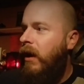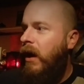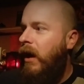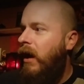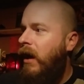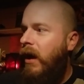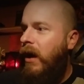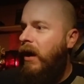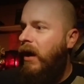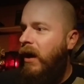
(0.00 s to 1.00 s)

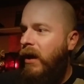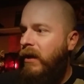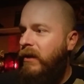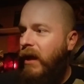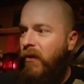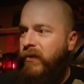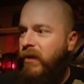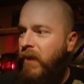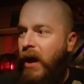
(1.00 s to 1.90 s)
Dealt with some